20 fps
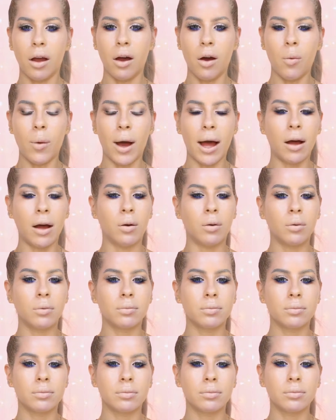Oh, wow.
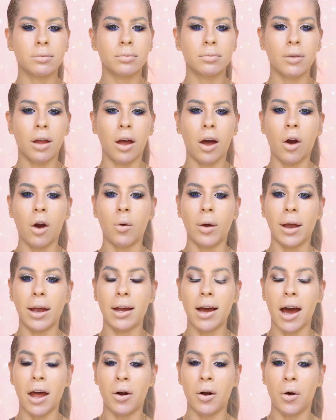Oh, it
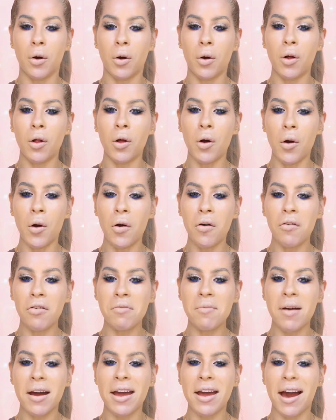got all
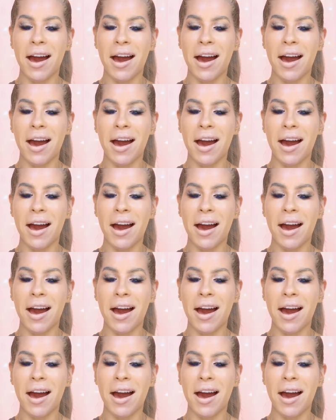over my